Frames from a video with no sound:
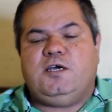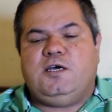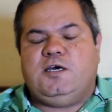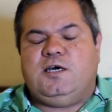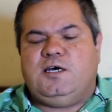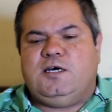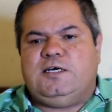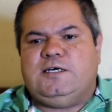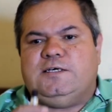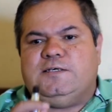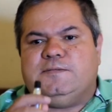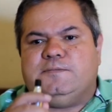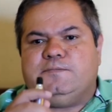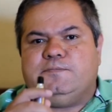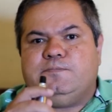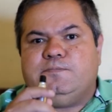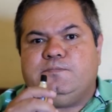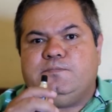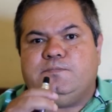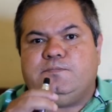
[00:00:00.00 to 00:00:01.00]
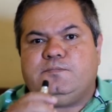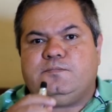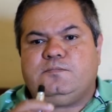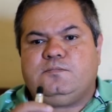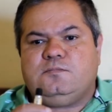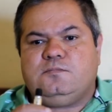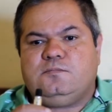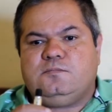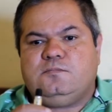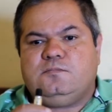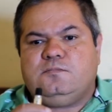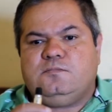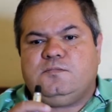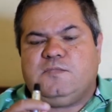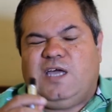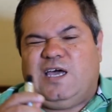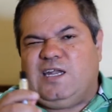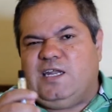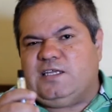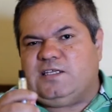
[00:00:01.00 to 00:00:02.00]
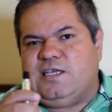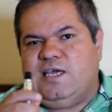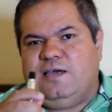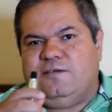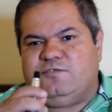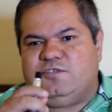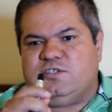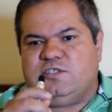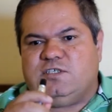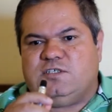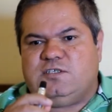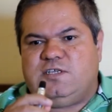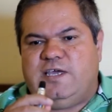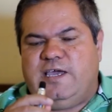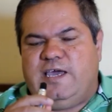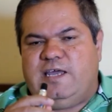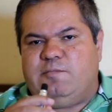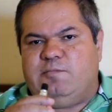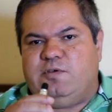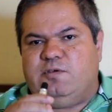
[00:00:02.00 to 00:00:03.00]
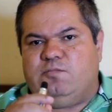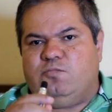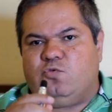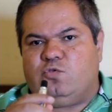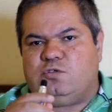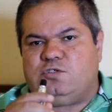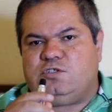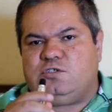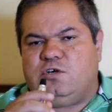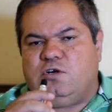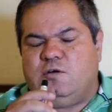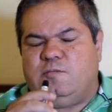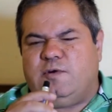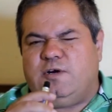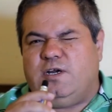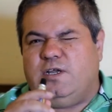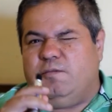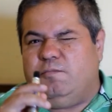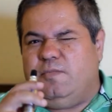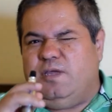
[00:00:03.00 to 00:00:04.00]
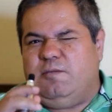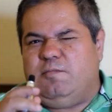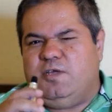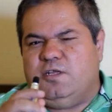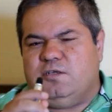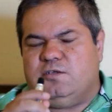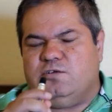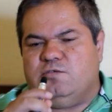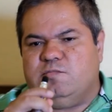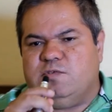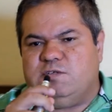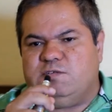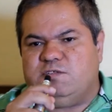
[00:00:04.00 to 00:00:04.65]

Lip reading: I'd like to have just a tad bit more strawberry and maybe a little bit